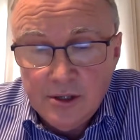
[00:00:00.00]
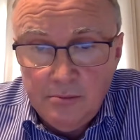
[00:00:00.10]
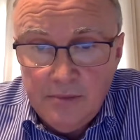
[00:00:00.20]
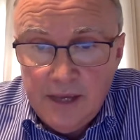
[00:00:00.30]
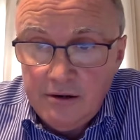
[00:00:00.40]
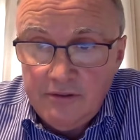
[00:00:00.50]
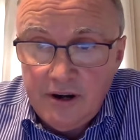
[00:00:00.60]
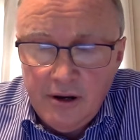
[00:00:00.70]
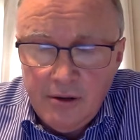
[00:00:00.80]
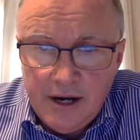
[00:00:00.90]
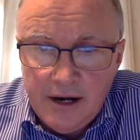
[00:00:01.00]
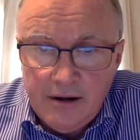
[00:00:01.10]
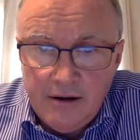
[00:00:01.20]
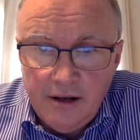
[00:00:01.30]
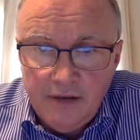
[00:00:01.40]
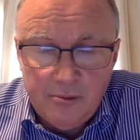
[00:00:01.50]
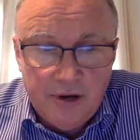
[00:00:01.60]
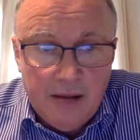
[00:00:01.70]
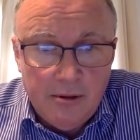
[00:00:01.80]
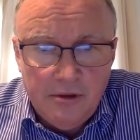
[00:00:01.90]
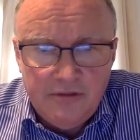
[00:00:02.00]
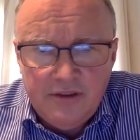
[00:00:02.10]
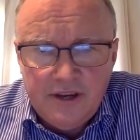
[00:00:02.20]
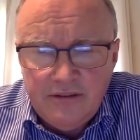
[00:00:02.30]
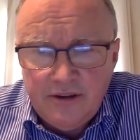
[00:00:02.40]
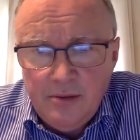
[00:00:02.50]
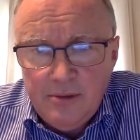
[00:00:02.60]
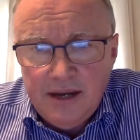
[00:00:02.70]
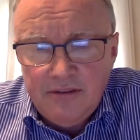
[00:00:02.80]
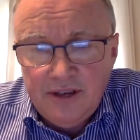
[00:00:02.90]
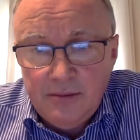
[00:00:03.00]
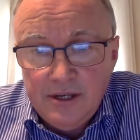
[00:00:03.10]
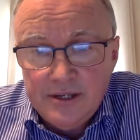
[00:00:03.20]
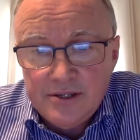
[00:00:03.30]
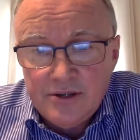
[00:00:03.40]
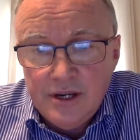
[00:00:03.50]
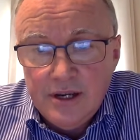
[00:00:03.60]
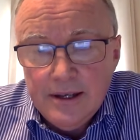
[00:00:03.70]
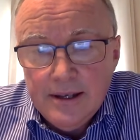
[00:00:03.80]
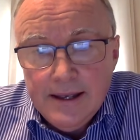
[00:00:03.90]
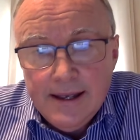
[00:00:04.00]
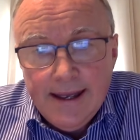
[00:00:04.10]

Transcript: Some men are very aware of the problem if they've had a very bad family history.